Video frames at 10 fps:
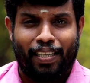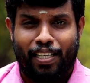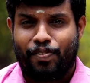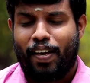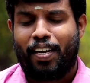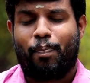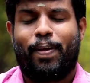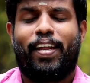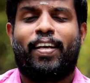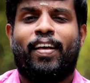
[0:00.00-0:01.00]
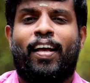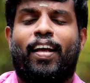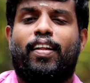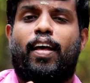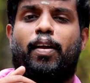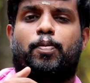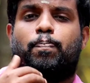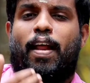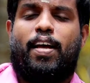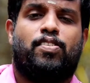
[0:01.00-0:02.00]
Thus we are depending that
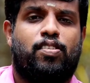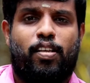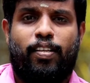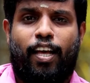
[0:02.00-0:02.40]
plants,